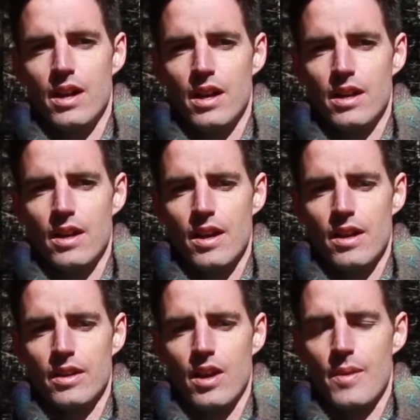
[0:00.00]
our
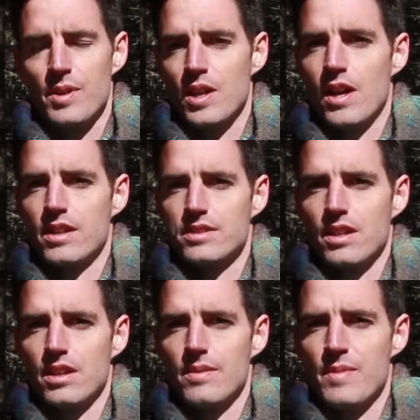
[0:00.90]
uh, carbon
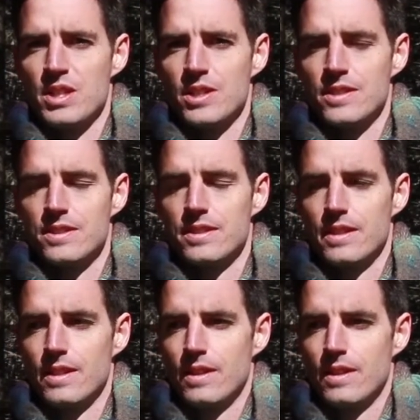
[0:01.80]
dioxide emissions.